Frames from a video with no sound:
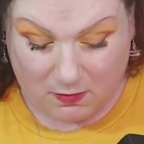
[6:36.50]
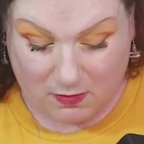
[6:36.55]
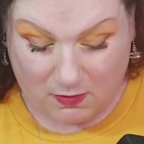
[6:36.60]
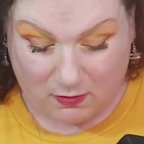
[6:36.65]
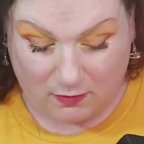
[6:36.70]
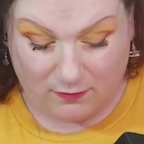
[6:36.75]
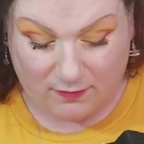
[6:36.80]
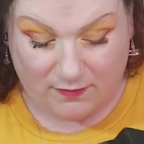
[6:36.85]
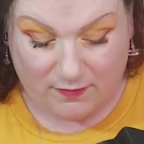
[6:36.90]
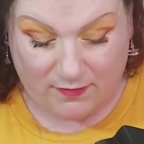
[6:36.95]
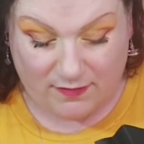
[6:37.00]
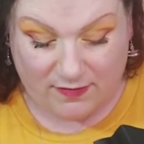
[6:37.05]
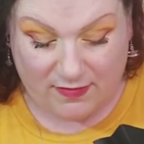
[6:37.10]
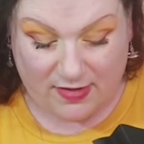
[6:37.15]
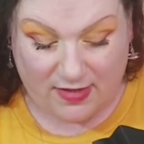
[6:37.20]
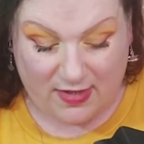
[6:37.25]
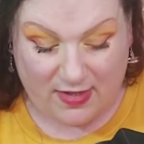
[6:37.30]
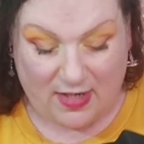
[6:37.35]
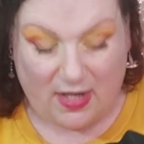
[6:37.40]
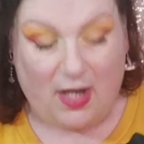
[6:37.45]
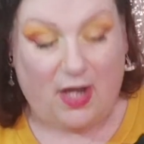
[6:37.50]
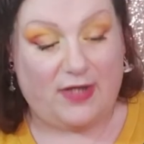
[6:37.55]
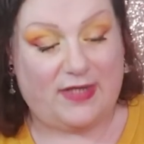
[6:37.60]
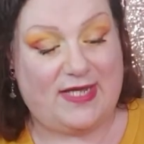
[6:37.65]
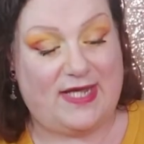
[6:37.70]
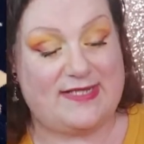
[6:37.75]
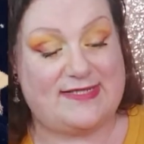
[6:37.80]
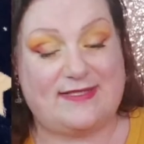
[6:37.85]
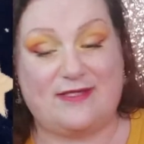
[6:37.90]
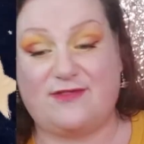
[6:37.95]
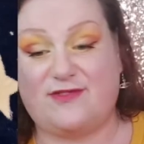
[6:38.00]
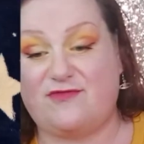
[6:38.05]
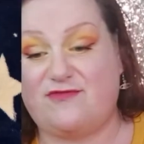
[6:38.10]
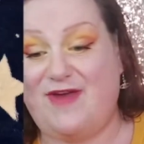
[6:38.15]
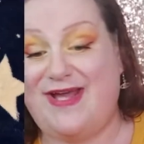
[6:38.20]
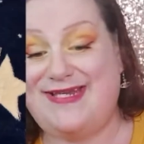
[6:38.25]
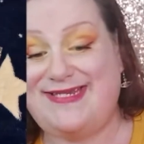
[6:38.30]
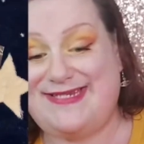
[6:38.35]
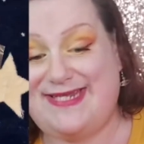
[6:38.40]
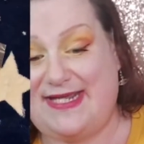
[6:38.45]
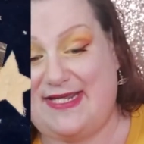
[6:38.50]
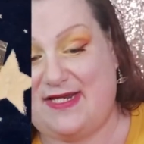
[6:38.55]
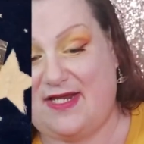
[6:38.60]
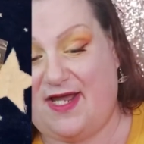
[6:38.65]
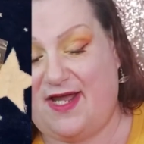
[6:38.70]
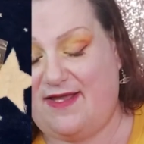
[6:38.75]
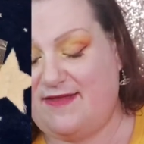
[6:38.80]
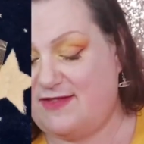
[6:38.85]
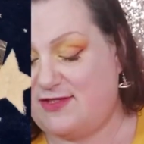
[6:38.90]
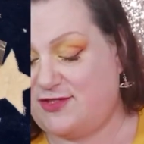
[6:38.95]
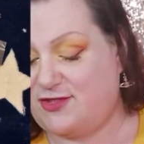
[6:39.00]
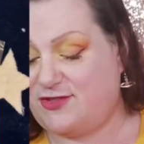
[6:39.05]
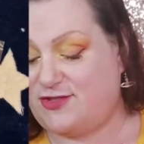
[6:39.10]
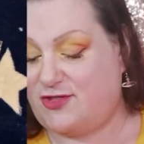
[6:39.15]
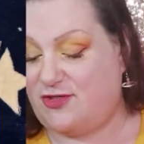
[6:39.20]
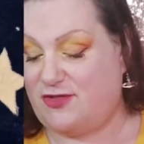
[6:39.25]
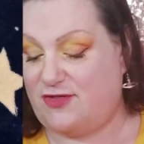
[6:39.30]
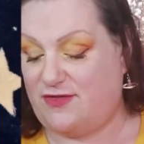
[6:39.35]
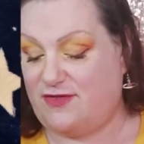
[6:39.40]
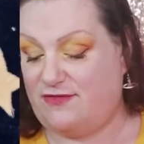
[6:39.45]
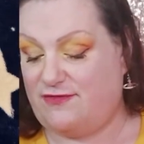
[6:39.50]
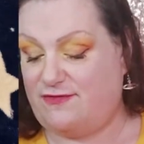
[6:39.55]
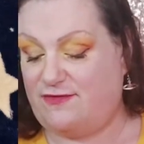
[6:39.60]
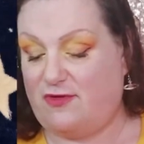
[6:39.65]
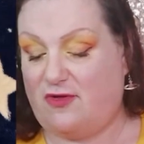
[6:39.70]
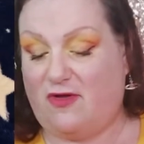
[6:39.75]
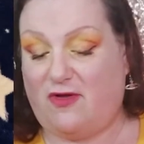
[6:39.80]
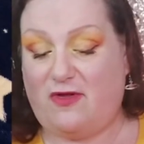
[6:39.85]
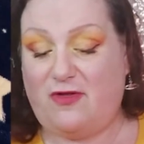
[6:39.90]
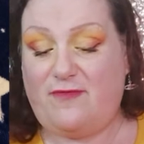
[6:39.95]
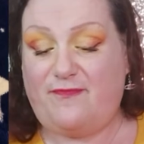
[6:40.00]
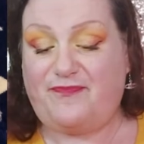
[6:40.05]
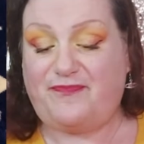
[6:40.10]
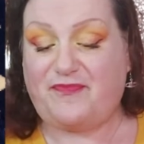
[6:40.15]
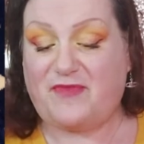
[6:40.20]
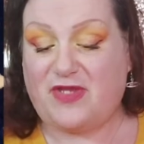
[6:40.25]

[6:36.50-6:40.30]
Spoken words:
oh, okay, so there's a red tea light that's just gone on the floor.